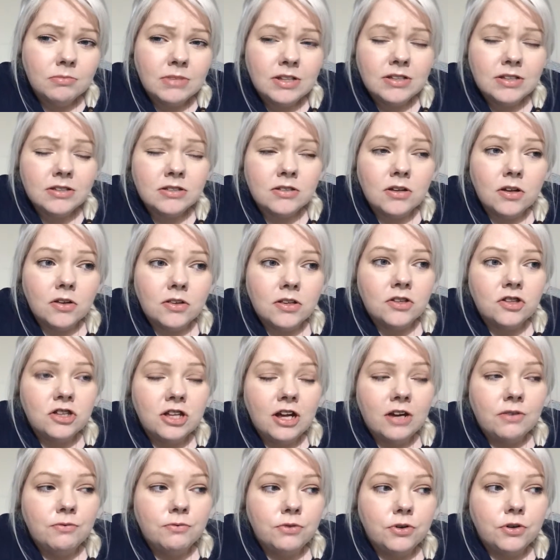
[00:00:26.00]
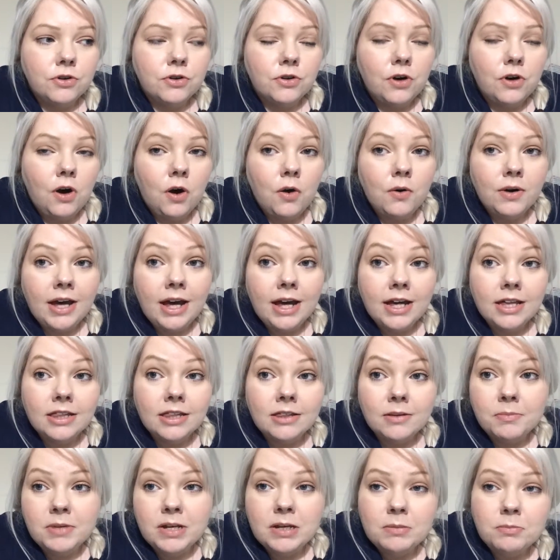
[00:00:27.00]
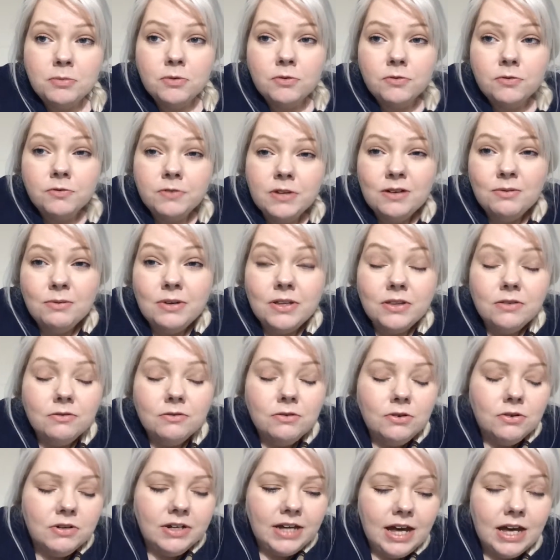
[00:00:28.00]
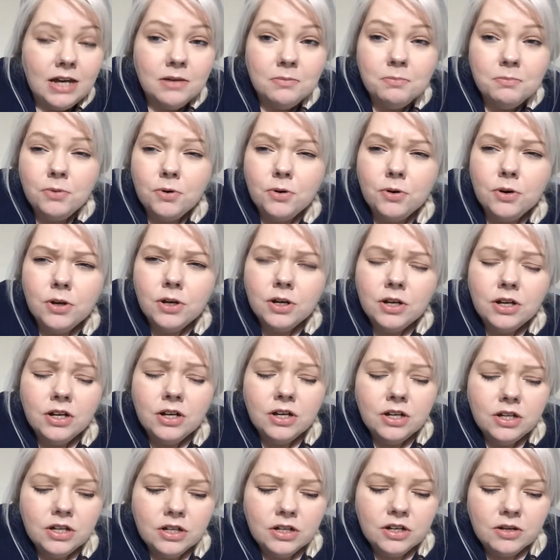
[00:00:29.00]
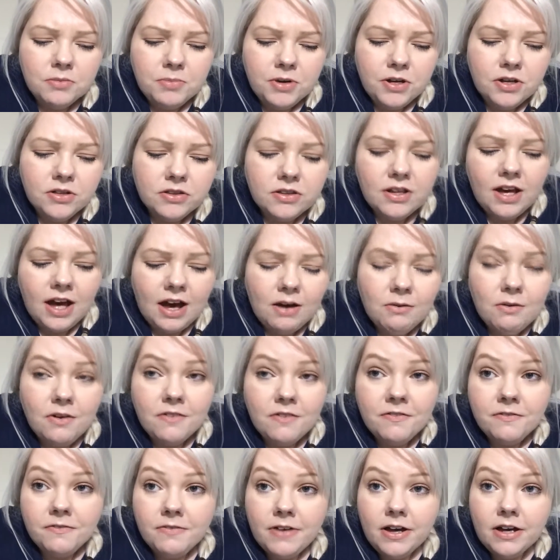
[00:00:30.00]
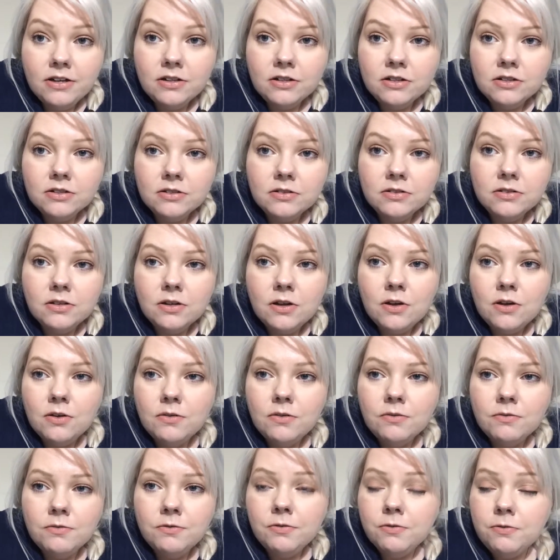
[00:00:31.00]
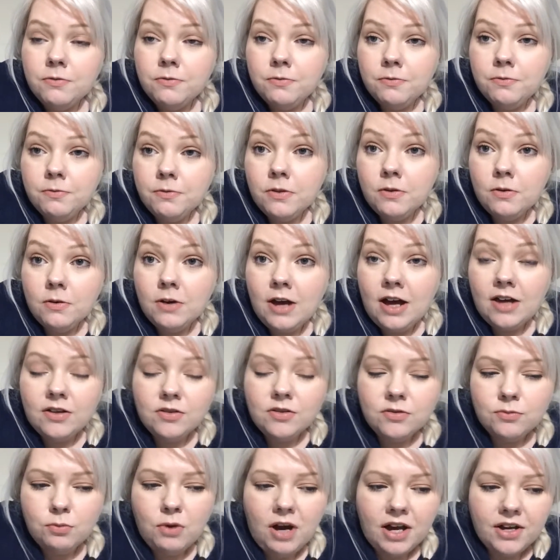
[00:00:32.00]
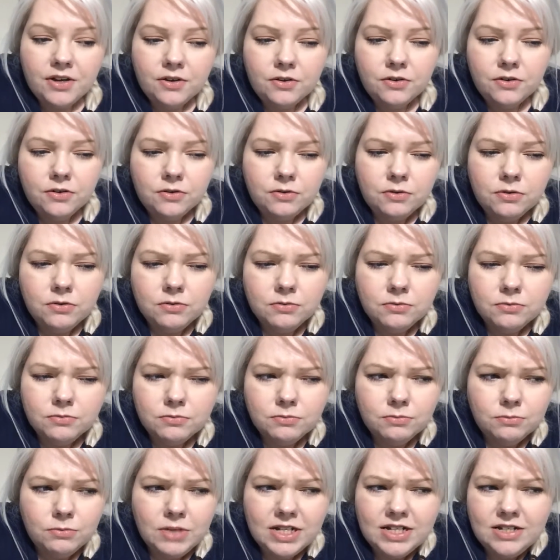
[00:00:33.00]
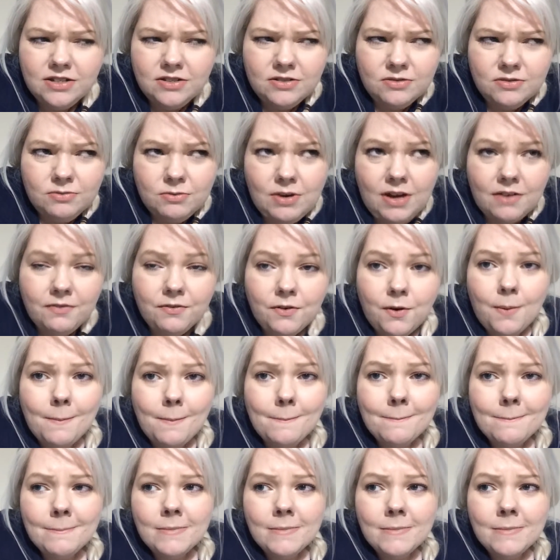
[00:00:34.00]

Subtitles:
it's not the general okay that people feel when they're okay, but compared to how I felt for the last while, weeks, whatever,